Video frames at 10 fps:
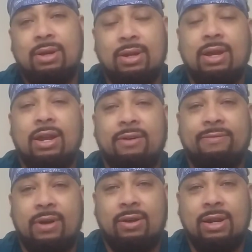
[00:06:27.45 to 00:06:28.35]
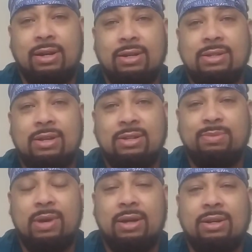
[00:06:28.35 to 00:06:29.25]
in the NFL that look
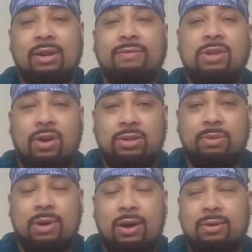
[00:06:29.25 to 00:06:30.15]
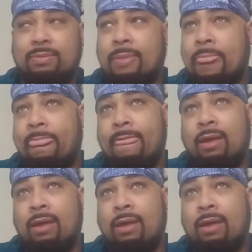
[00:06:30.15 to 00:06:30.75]
suspect, and I've talked about them.